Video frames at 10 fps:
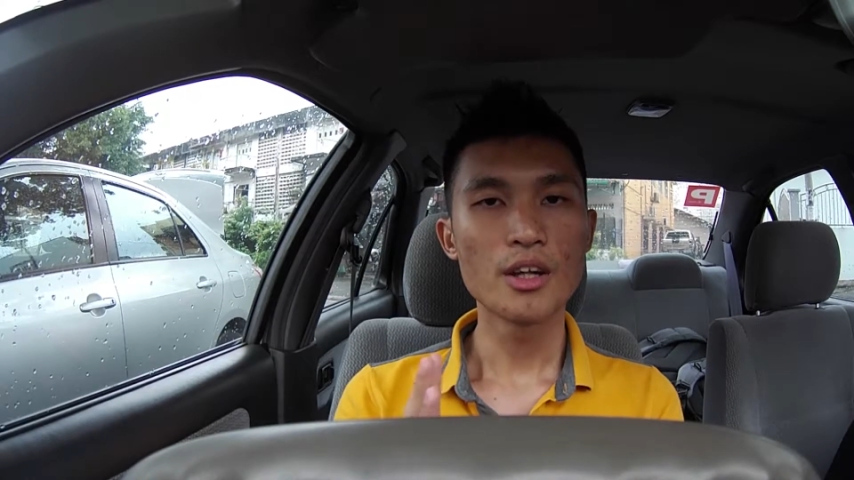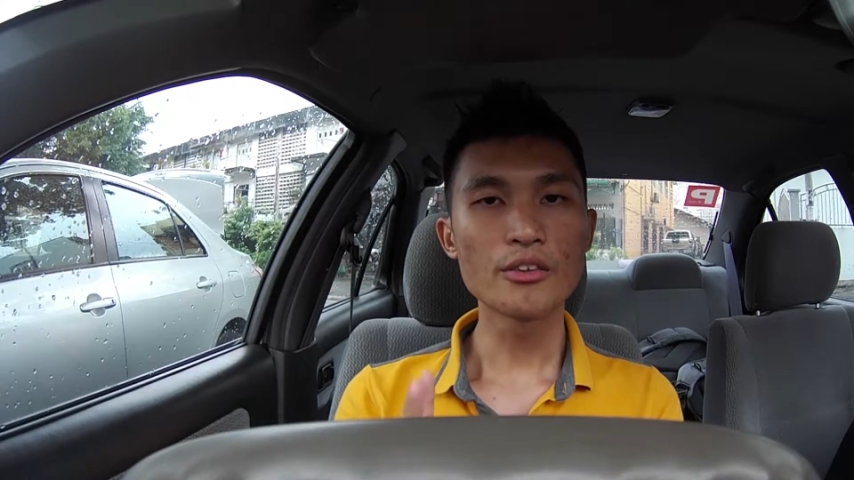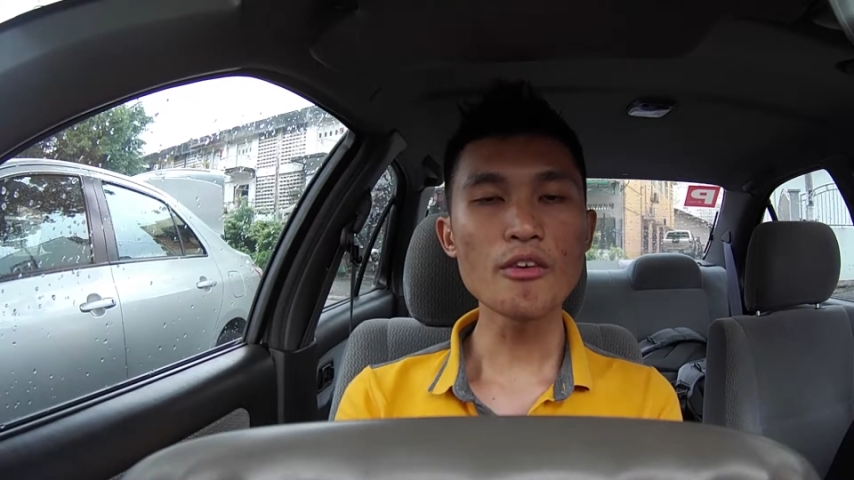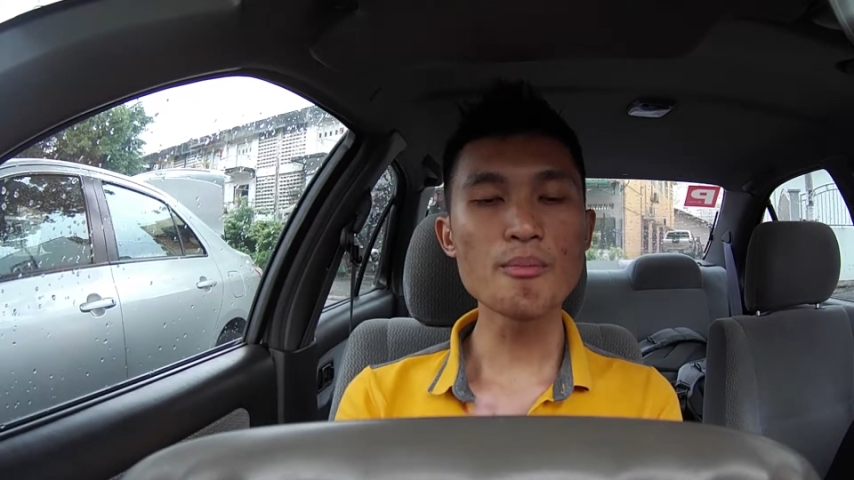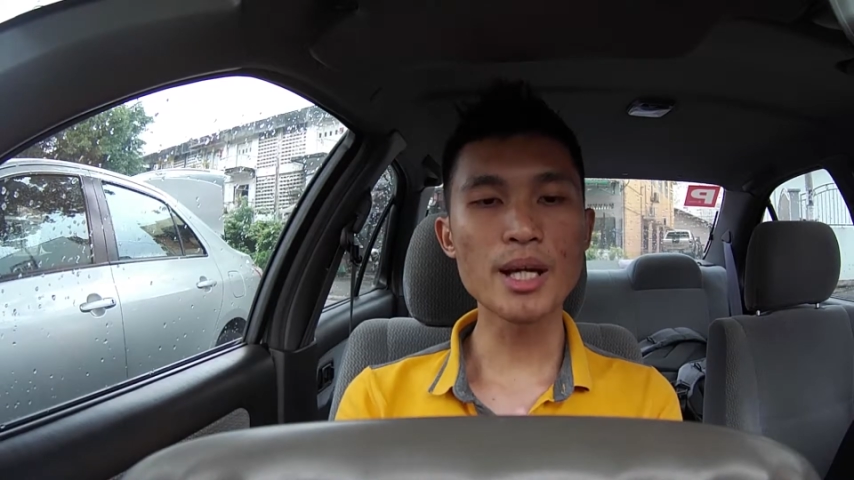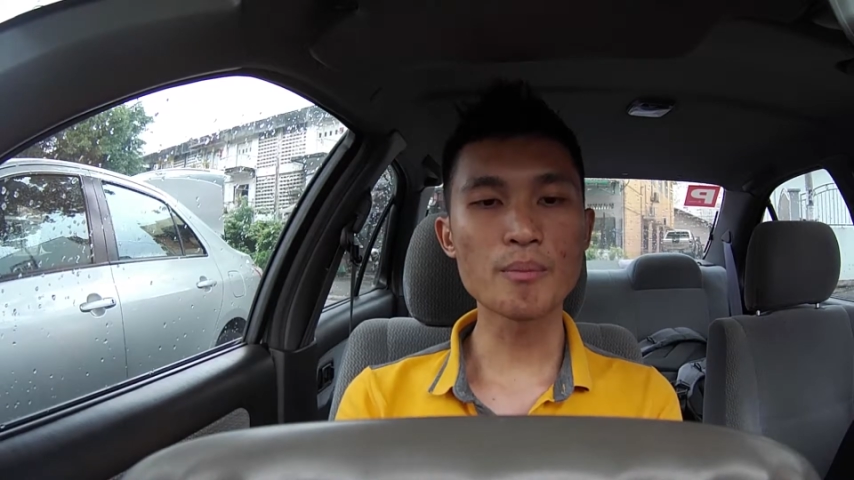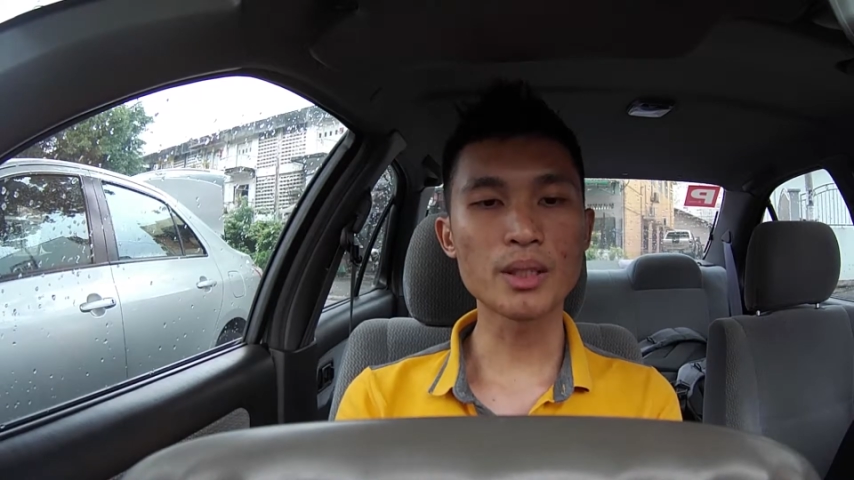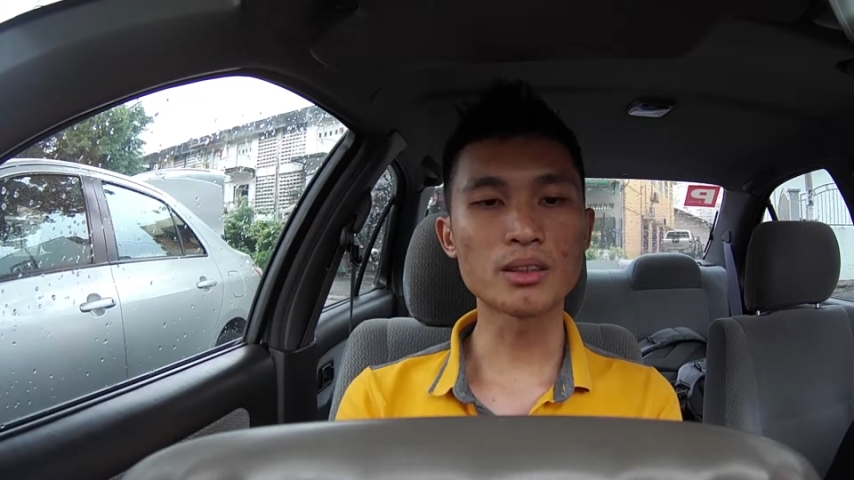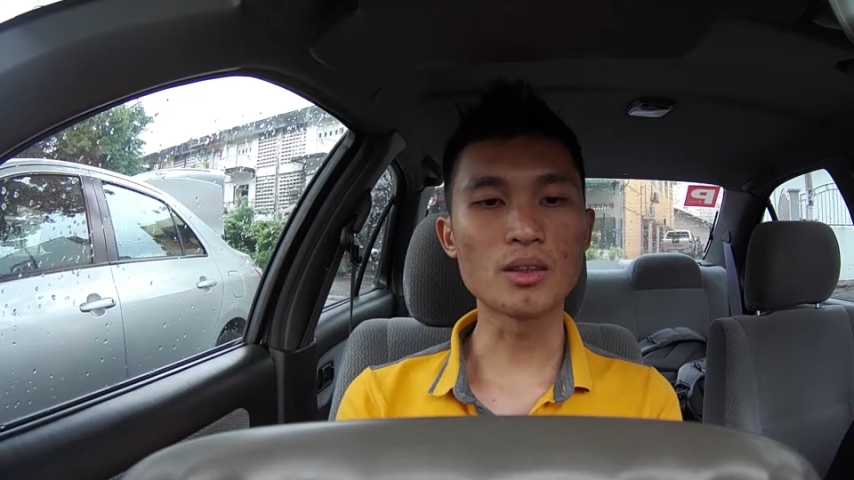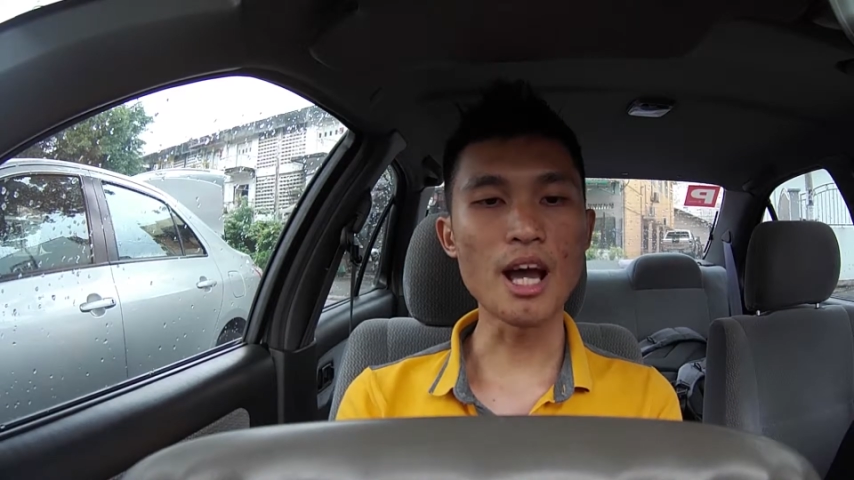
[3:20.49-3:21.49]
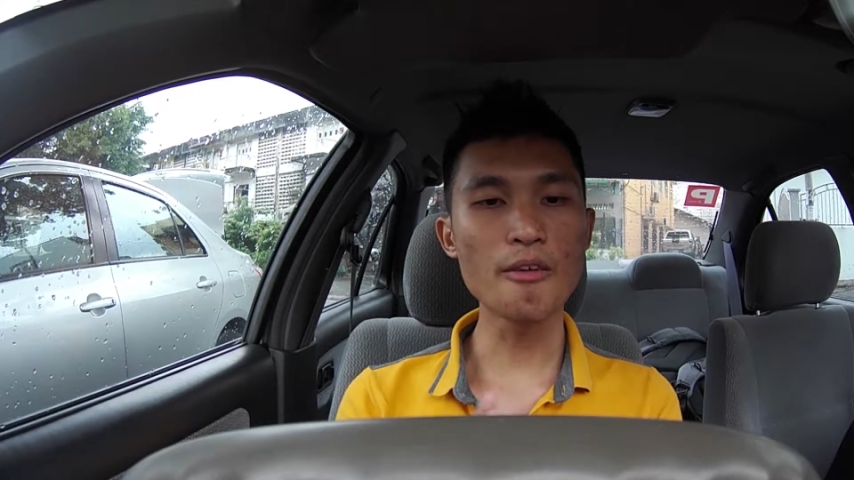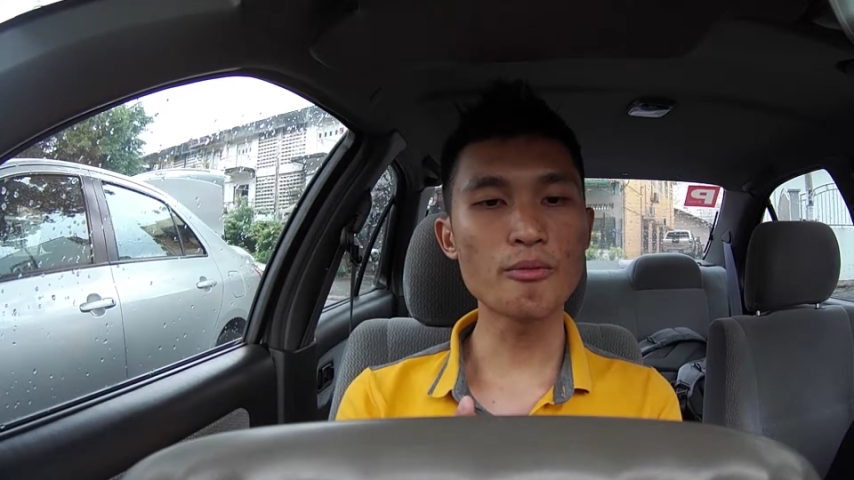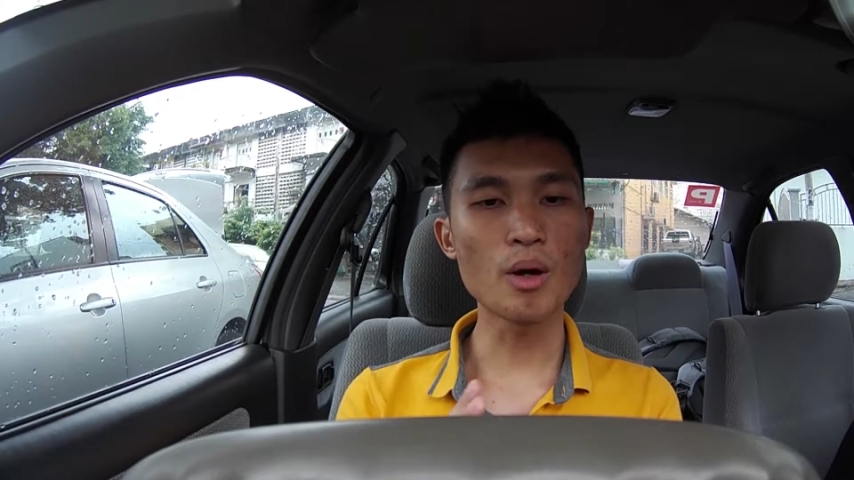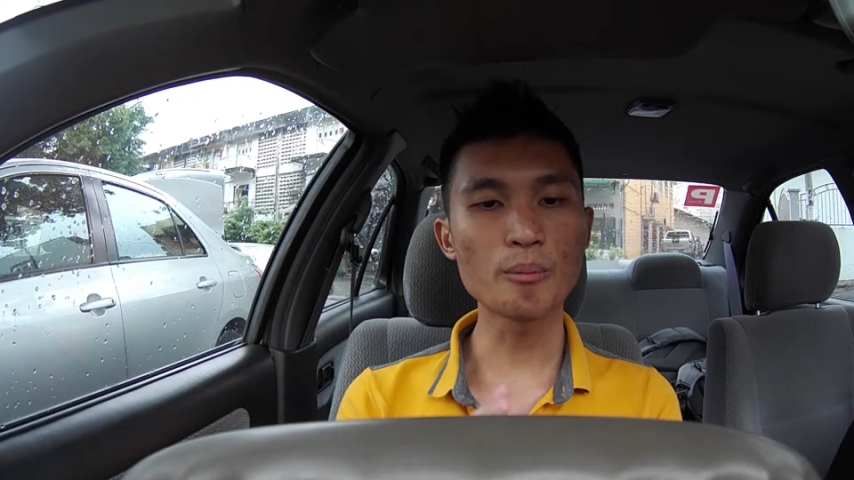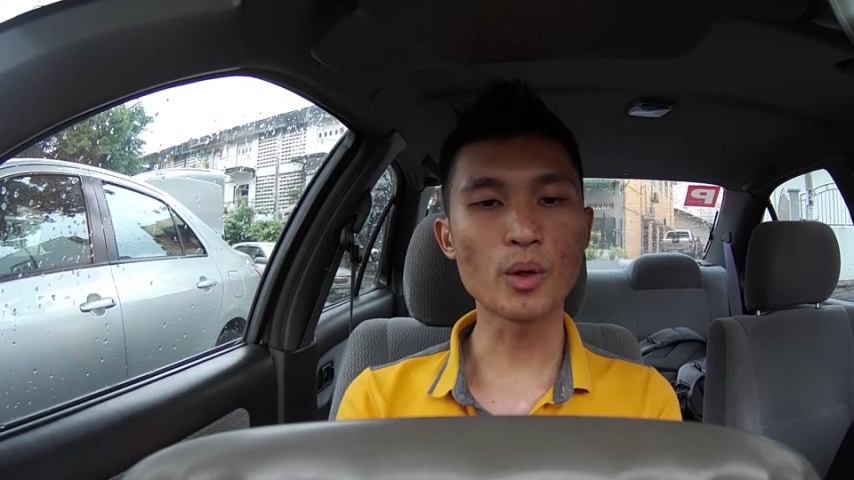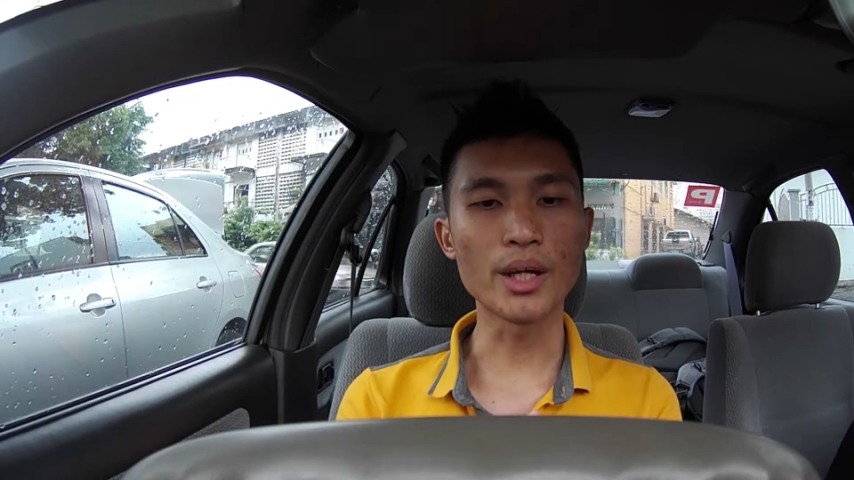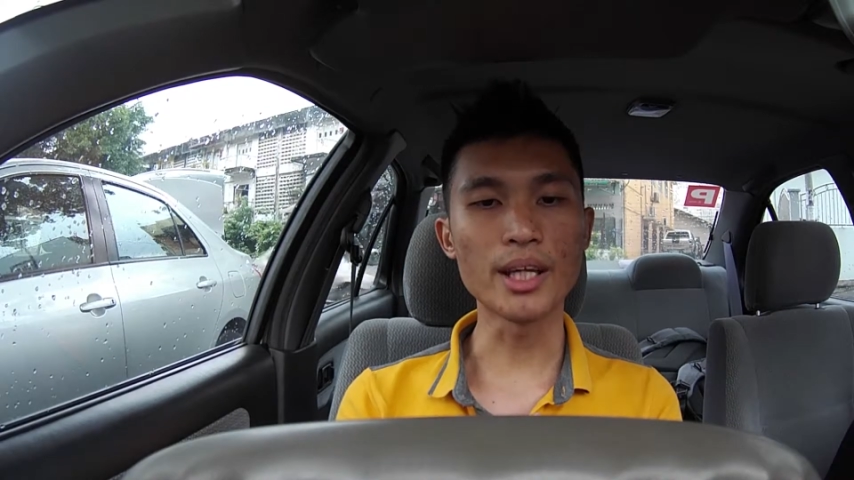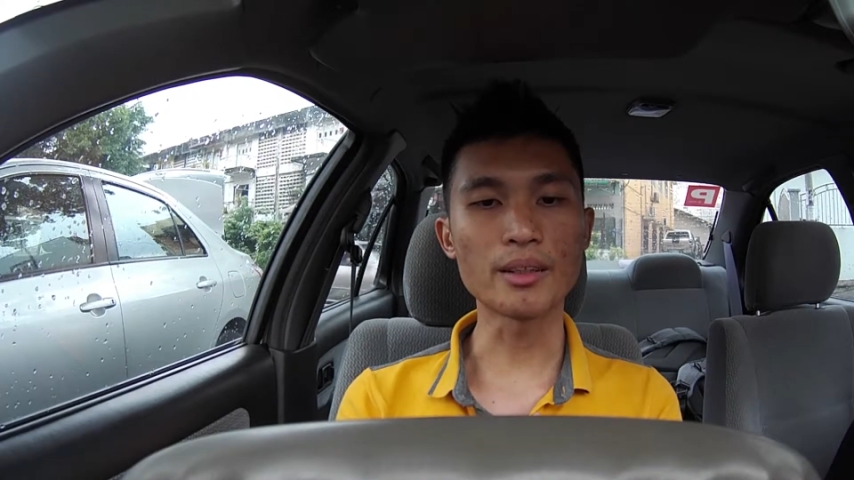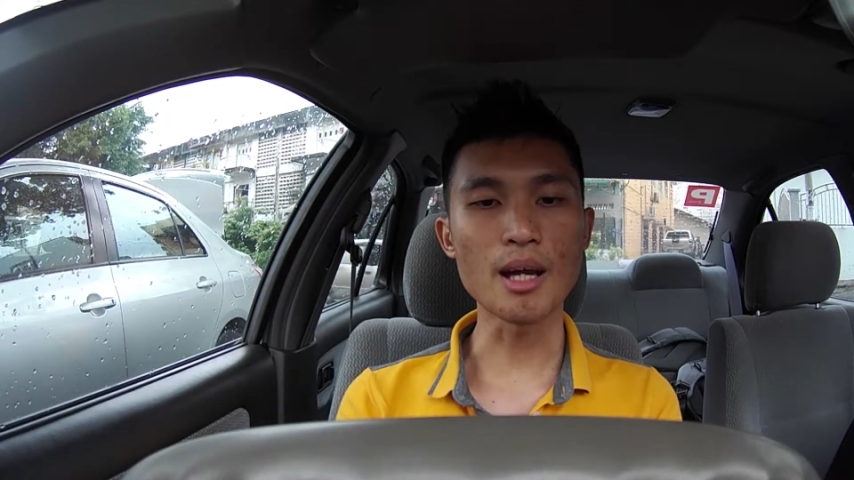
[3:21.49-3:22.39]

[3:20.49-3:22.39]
12MP f1.8